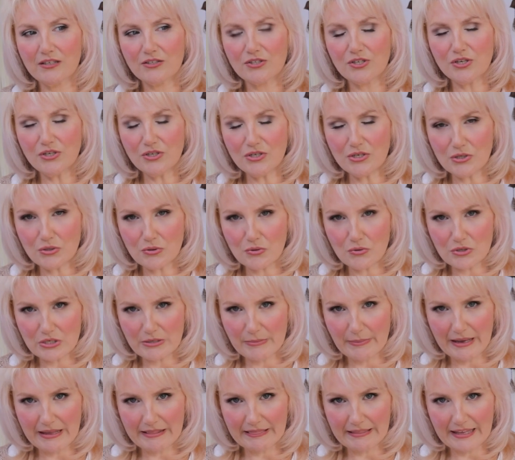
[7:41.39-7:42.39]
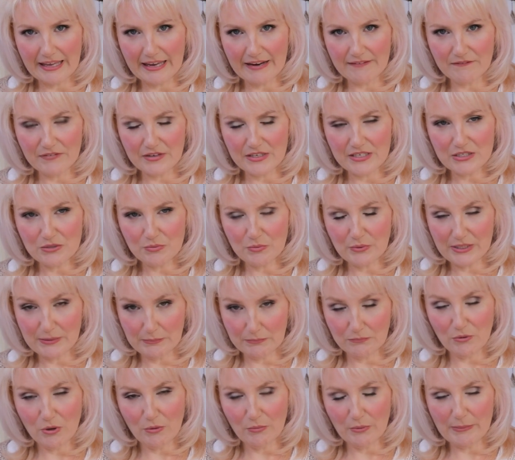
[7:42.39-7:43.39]
Susan talked about the Advents. We
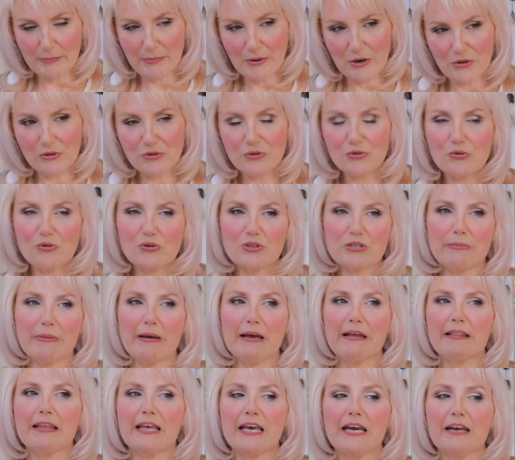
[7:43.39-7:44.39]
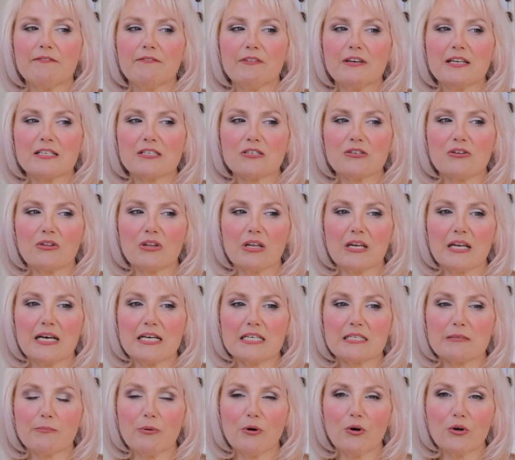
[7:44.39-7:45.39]
both talked about the Advents on the
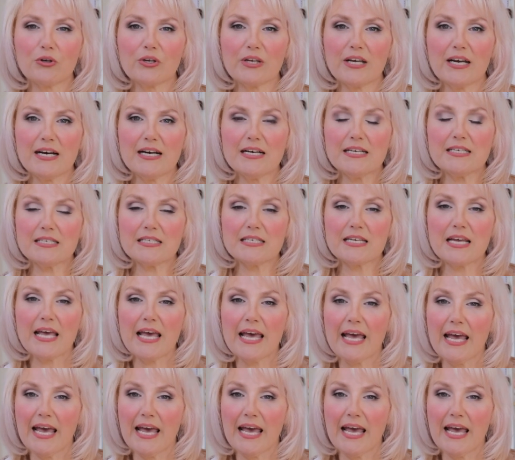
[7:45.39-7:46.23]
last podcast,